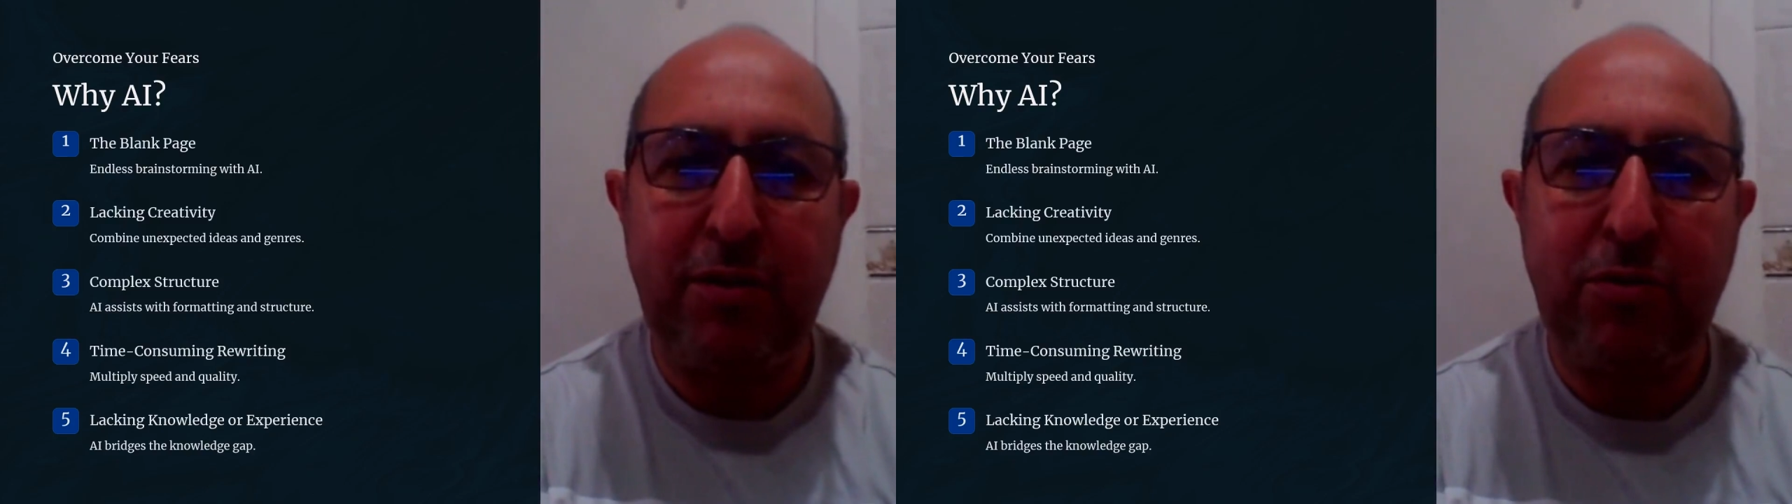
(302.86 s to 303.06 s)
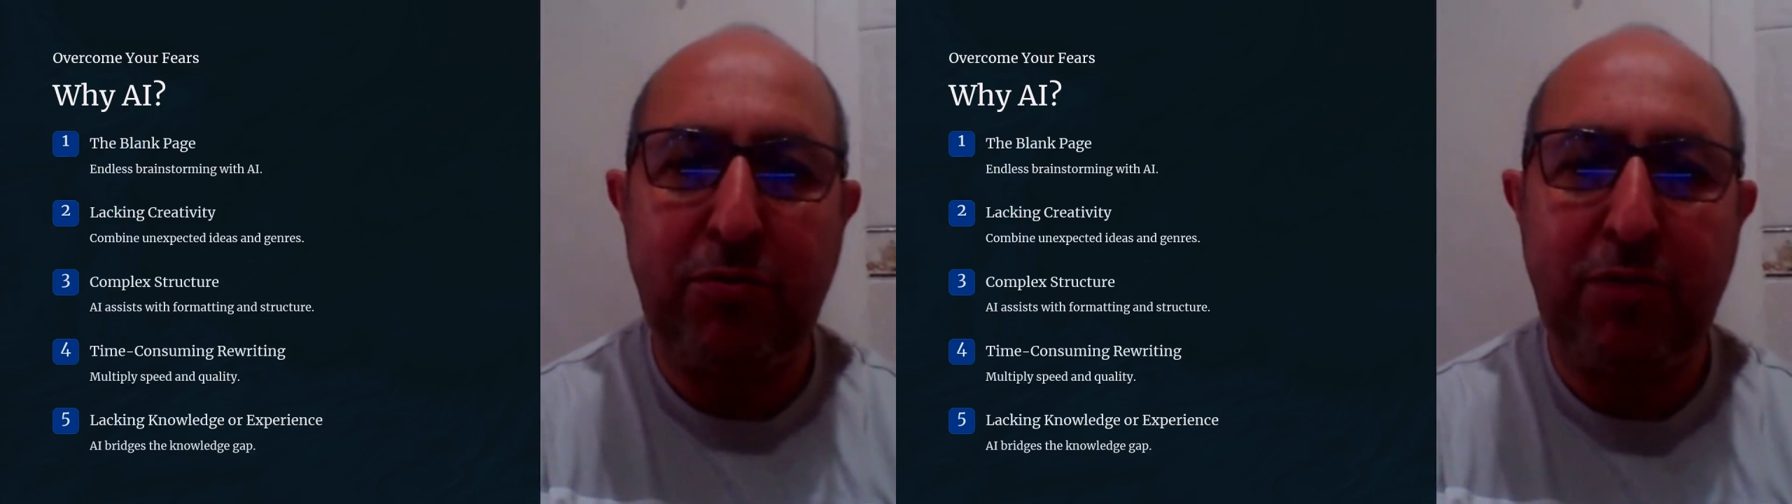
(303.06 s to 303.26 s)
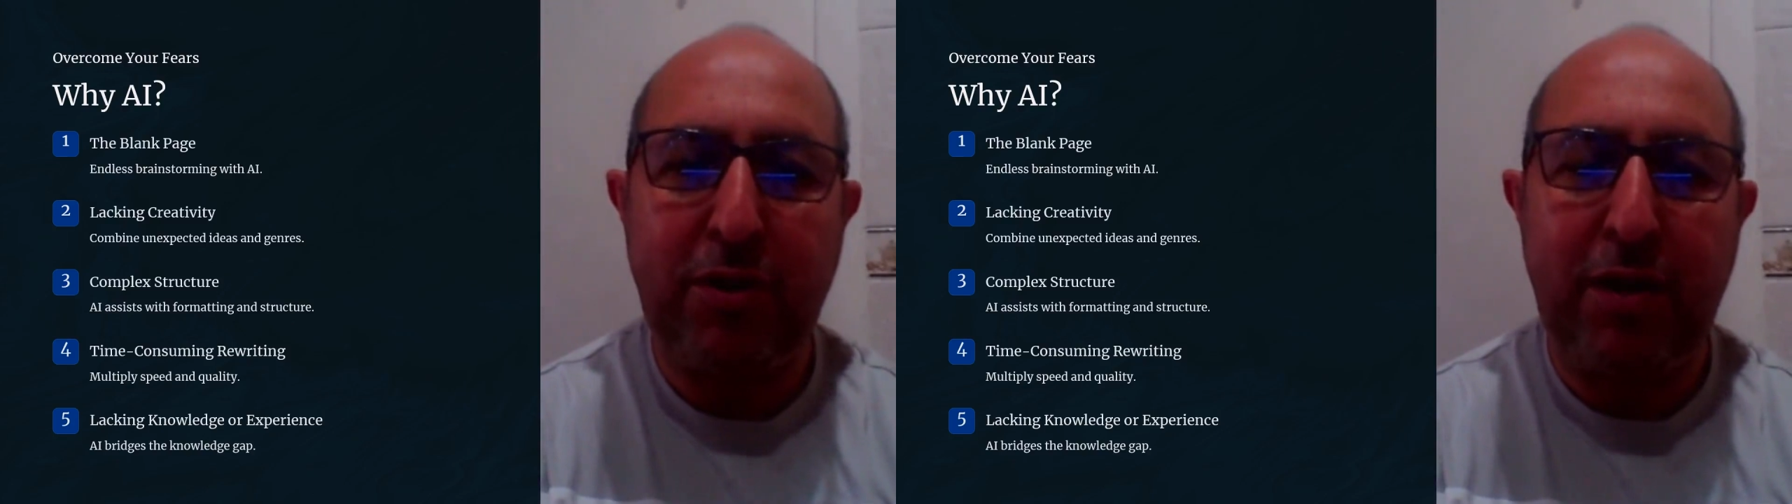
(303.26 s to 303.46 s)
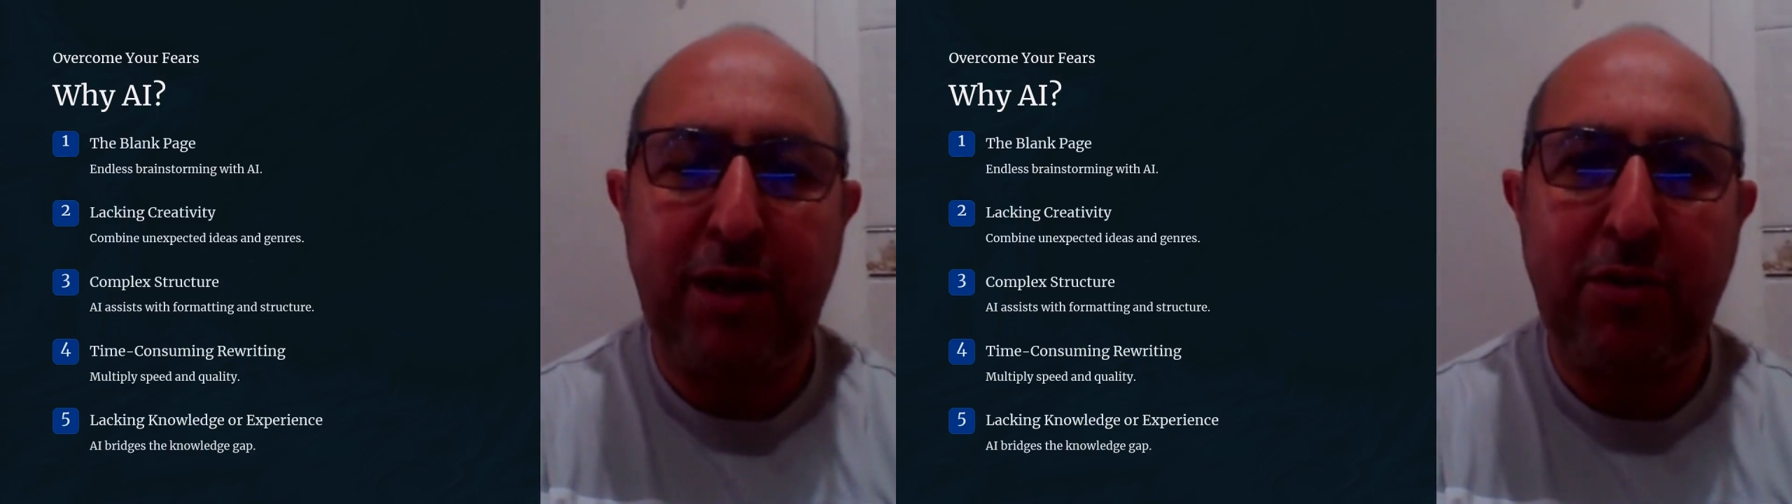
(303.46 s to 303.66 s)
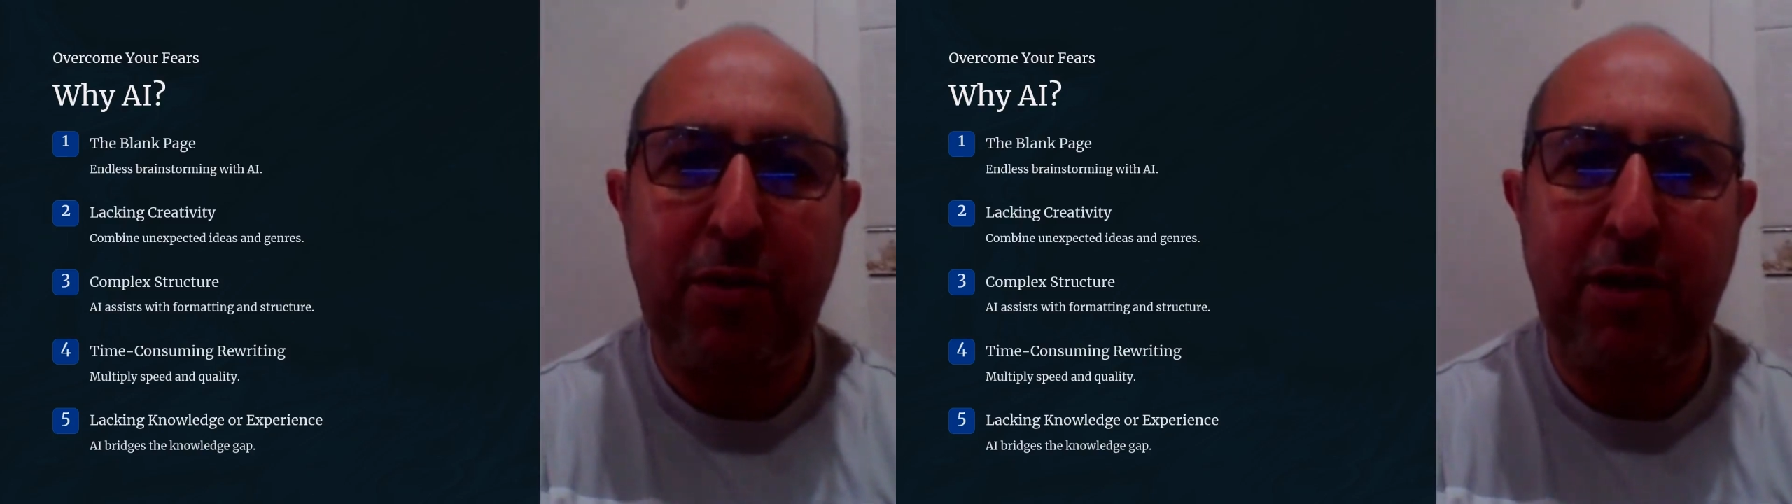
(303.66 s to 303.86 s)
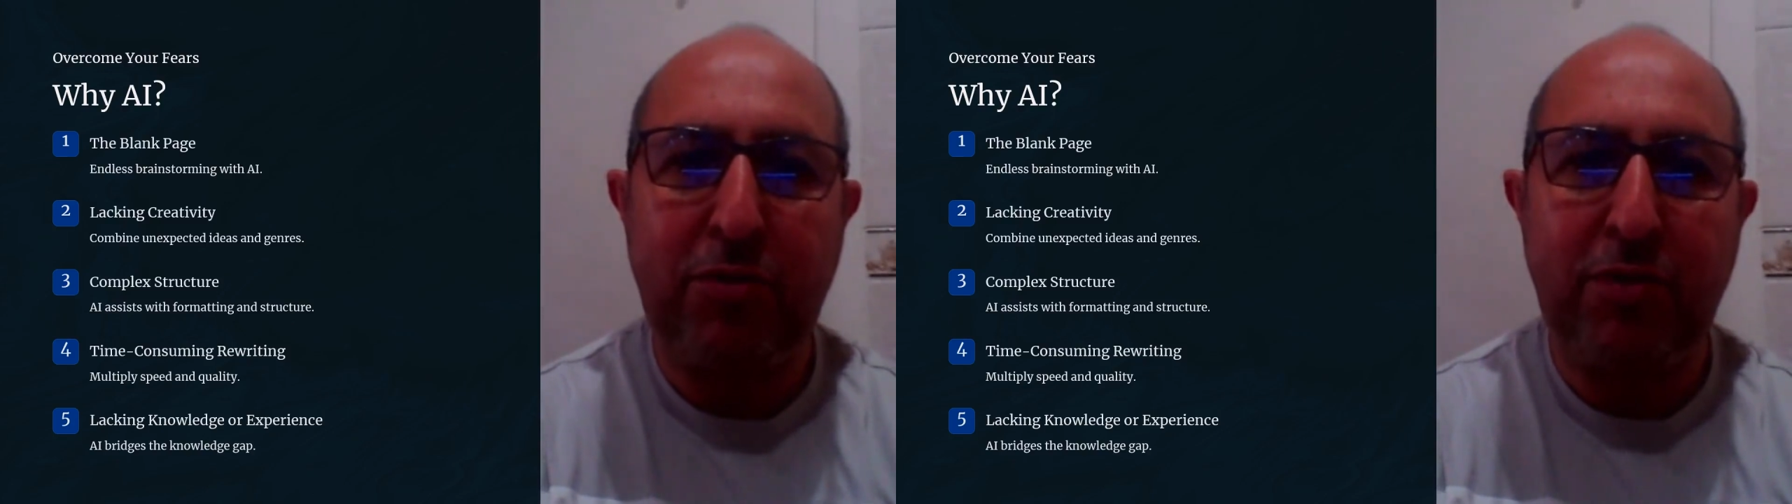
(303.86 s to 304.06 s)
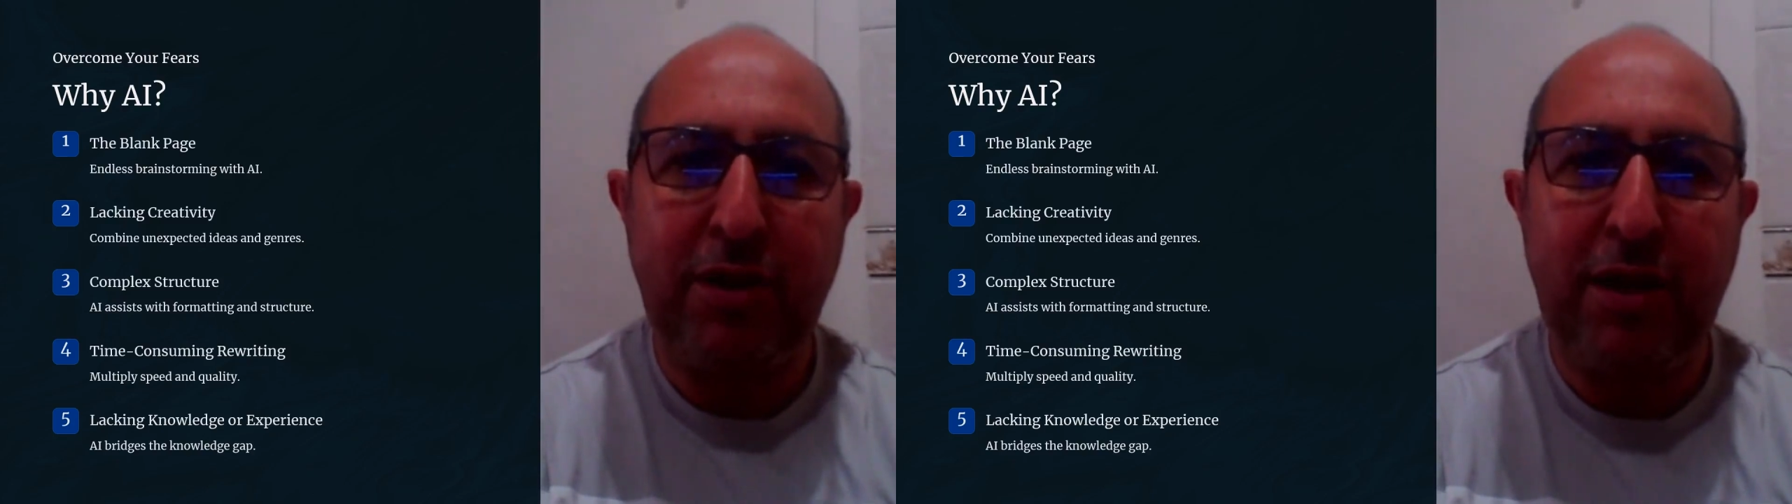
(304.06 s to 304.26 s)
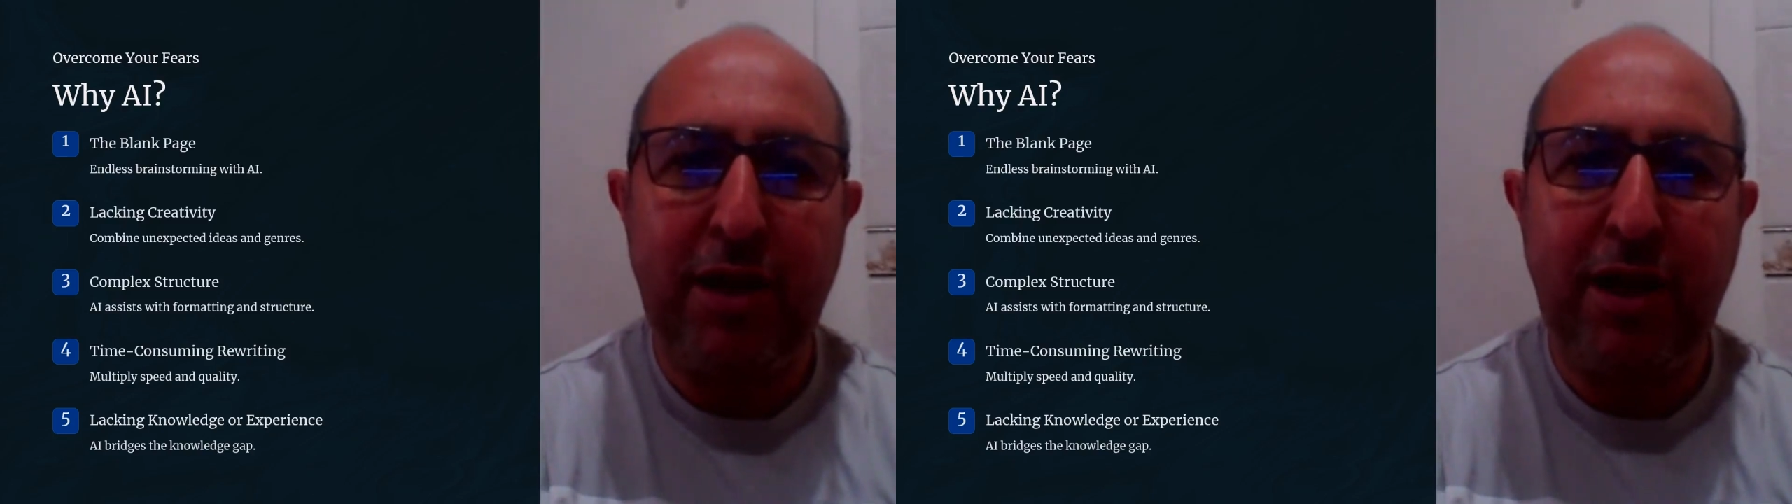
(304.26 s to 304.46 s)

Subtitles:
You feel like you're entering an